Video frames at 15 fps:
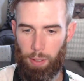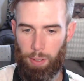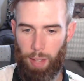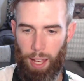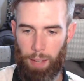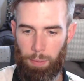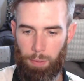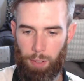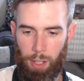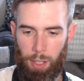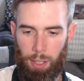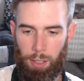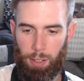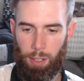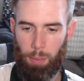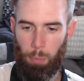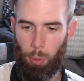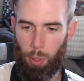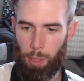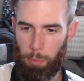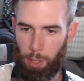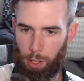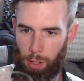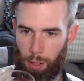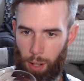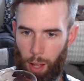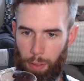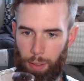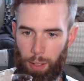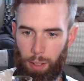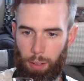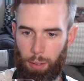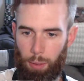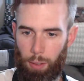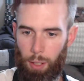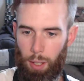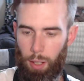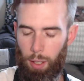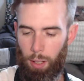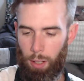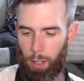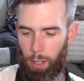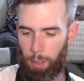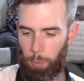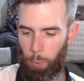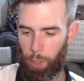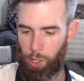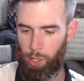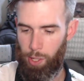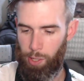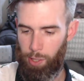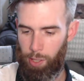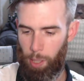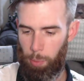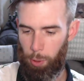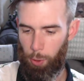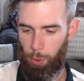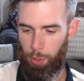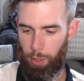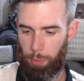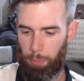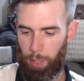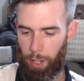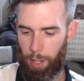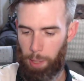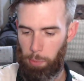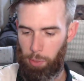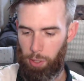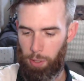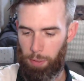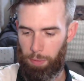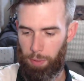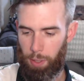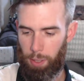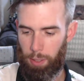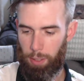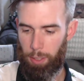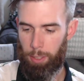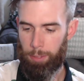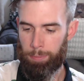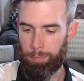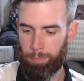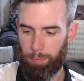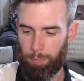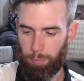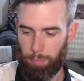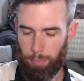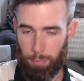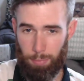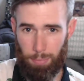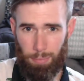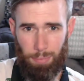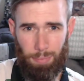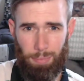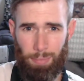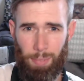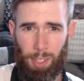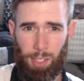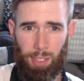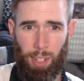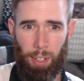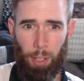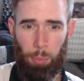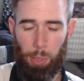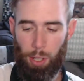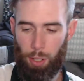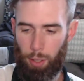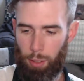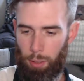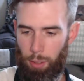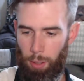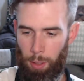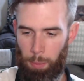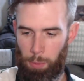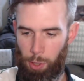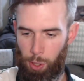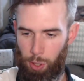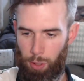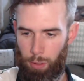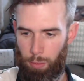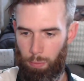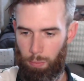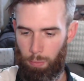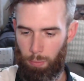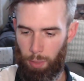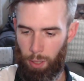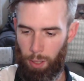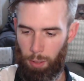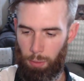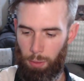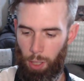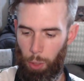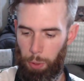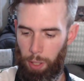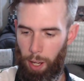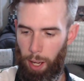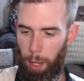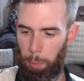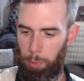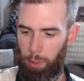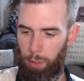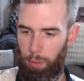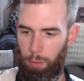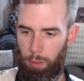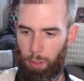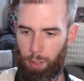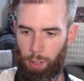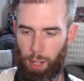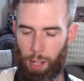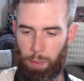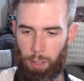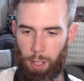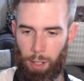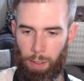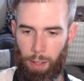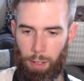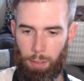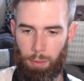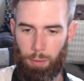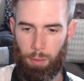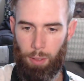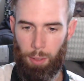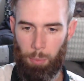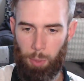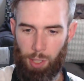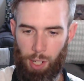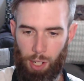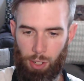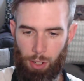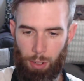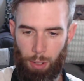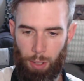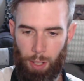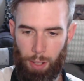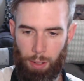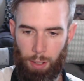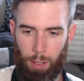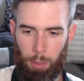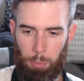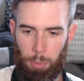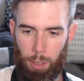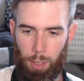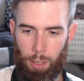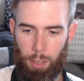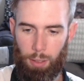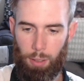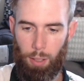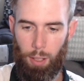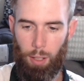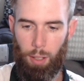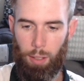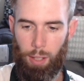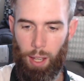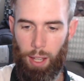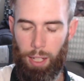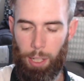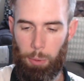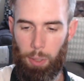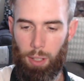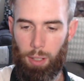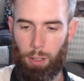that faded to pretty much nothing. Which is typical sometimes of a style of beer, just low in hops, doesn't have a lot of that retention or anything. But yeah, anyway,